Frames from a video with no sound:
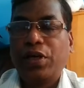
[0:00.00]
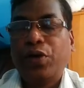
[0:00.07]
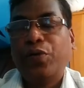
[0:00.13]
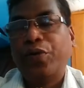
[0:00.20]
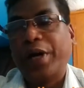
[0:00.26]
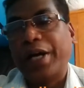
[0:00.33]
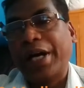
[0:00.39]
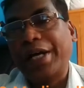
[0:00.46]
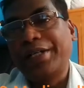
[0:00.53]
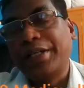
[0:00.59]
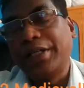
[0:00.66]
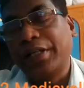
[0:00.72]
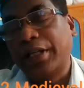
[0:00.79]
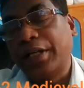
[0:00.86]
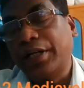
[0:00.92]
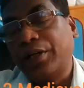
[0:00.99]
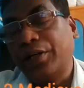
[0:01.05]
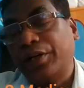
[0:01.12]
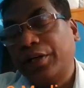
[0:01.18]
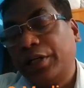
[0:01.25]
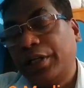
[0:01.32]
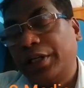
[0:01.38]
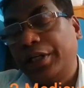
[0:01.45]
Whereas in the
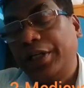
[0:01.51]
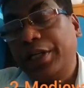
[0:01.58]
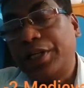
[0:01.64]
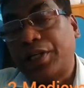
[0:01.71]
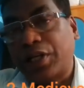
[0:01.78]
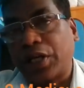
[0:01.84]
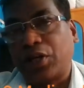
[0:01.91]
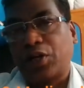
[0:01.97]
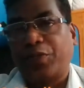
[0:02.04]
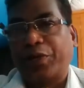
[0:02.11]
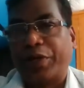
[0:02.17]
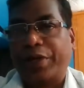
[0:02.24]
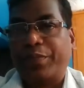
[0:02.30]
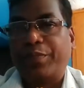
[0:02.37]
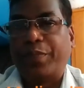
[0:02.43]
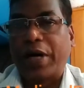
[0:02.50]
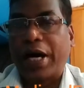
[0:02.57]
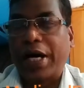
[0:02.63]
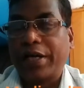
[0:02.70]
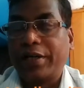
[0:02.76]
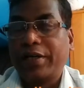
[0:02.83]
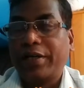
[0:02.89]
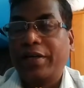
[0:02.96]
Eastern Roman
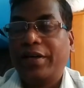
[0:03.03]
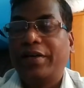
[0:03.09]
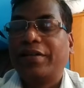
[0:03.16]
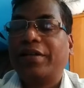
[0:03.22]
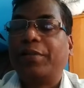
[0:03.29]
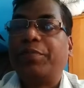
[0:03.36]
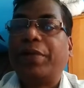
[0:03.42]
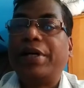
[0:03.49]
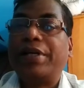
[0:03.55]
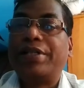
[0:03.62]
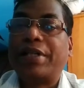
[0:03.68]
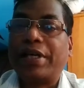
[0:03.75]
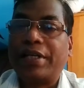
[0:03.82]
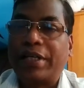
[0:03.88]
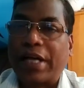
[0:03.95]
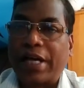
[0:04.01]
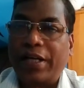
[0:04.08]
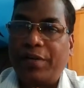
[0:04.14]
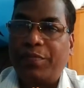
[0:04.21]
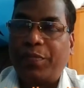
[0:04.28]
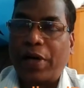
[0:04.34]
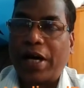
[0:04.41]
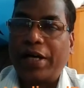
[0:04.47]
Empire, the Byzantine
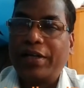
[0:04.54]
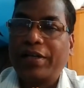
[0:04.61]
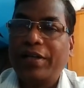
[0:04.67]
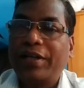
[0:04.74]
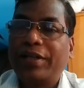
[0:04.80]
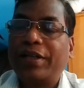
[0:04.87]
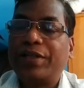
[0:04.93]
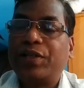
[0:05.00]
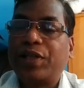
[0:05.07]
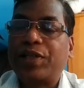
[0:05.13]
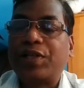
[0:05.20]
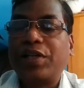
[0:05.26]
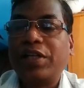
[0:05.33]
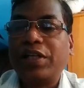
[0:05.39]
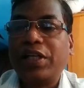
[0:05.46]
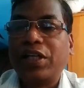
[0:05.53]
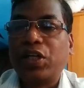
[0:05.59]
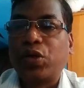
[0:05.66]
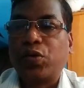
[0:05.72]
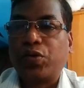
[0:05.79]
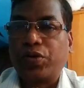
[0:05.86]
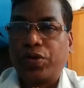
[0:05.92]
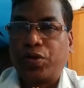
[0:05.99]
Empire, the
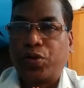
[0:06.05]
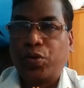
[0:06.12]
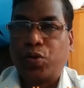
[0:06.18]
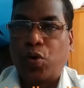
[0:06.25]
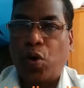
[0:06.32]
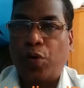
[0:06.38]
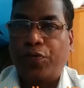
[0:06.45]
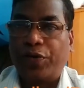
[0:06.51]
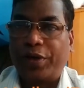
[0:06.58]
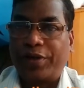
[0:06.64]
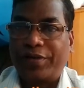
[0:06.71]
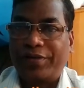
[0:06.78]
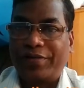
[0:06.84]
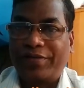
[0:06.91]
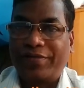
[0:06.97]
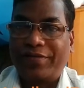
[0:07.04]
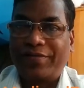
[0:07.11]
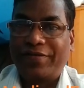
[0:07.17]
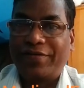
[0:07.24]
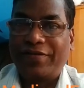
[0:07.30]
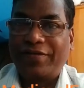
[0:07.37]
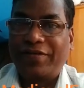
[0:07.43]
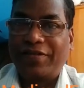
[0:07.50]
Justinian took over.
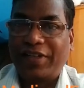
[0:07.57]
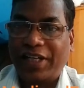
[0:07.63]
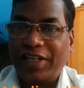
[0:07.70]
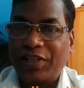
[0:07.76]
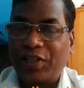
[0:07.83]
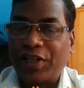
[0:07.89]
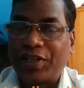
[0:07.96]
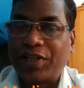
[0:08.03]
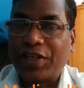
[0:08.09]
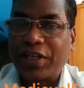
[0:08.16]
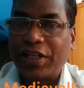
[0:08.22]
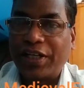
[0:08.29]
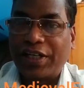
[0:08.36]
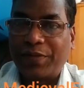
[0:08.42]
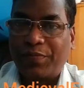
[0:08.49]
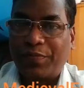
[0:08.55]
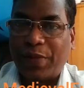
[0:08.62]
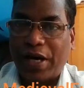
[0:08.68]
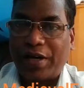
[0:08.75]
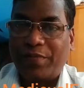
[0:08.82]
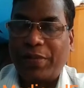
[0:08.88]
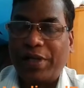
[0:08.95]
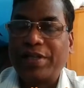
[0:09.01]
Okay, Justinian
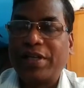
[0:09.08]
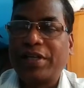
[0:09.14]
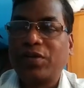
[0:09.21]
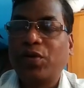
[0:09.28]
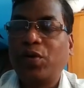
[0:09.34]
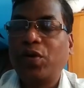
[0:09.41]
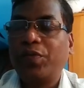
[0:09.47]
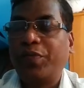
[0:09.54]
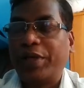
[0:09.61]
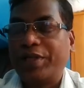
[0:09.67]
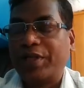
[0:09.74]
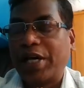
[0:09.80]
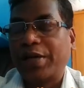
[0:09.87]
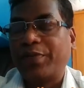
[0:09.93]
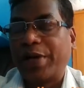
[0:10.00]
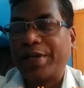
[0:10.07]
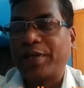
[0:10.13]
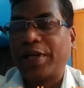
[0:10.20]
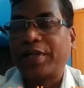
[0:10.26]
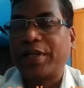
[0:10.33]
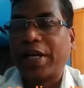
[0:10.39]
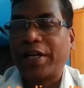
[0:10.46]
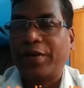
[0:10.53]
Empire, whole
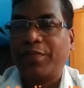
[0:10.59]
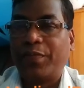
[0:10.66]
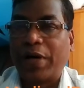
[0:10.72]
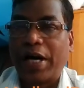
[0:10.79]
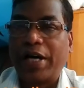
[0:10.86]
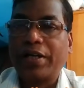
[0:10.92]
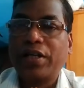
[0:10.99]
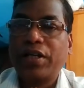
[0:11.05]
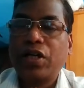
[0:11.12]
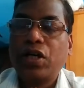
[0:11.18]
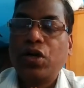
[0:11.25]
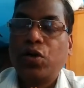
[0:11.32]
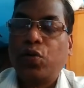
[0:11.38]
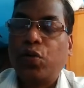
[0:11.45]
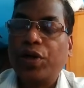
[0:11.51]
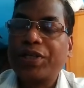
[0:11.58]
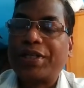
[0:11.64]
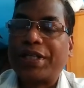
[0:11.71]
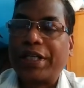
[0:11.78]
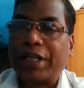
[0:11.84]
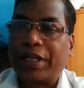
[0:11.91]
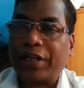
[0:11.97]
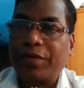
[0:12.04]
Byzantine Empire was
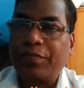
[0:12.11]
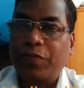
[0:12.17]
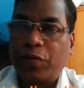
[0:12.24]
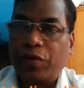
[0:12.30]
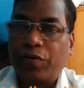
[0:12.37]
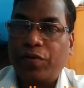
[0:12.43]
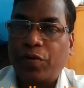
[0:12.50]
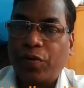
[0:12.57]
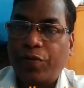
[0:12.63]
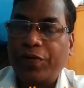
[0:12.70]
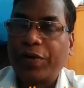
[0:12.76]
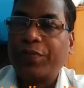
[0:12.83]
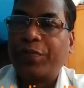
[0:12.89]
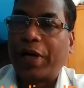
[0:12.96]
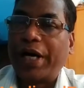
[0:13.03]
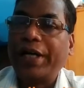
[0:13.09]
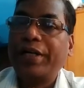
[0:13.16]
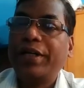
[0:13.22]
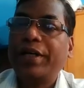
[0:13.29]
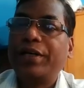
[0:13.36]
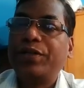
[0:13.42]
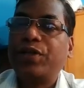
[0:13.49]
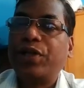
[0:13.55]
taken over by
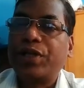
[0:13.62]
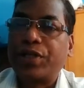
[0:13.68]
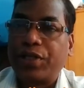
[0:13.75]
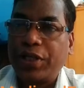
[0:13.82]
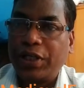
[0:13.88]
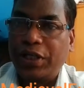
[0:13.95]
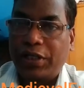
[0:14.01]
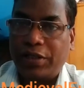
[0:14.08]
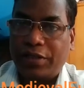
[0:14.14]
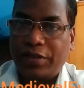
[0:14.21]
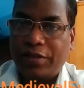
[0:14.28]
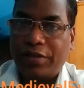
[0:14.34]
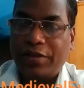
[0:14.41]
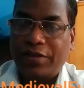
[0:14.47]
Justinian